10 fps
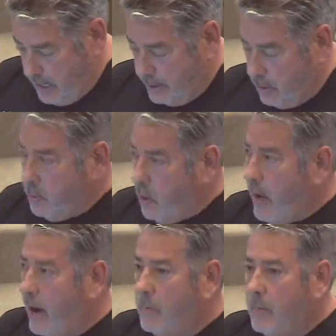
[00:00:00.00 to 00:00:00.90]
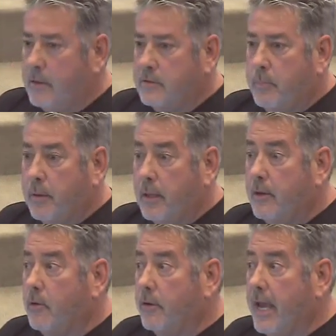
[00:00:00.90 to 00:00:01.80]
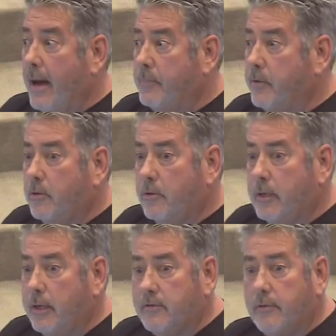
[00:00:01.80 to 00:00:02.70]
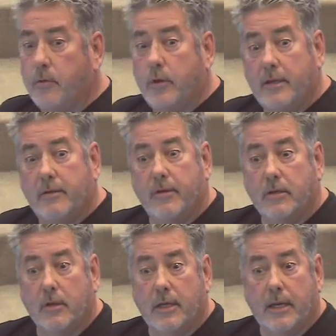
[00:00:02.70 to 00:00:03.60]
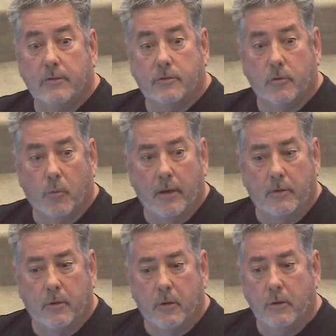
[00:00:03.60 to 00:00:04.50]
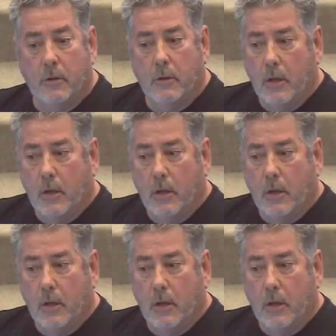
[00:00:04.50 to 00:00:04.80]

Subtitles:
I don't know how much political capital each of you individually can surrender